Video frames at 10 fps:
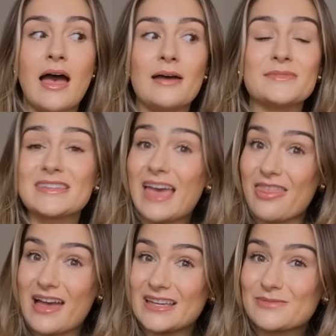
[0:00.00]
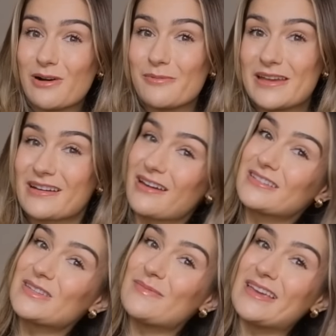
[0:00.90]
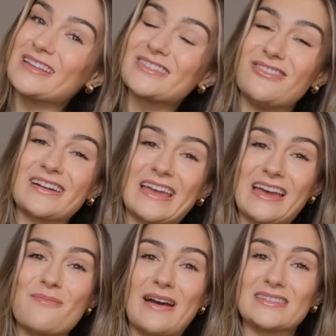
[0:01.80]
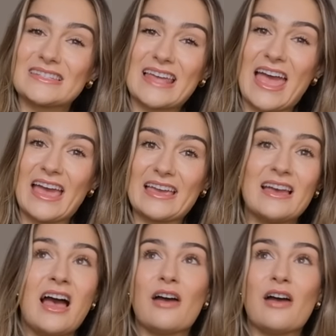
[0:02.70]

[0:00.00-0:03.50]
So yeah, that is what we are going to be talking about today.